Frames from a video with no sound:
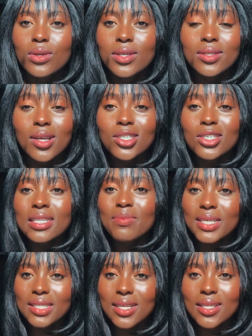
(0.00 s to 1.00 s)
It's not just a
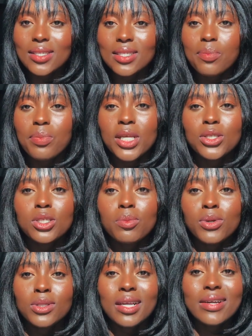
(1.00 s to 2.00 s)
business, it's a place you're
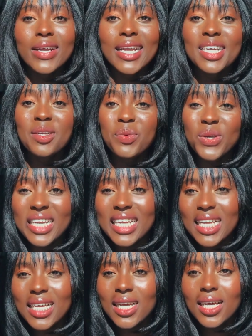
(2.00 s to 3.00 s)
supposed to create a
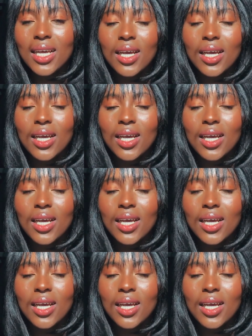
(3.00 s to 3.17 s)
community.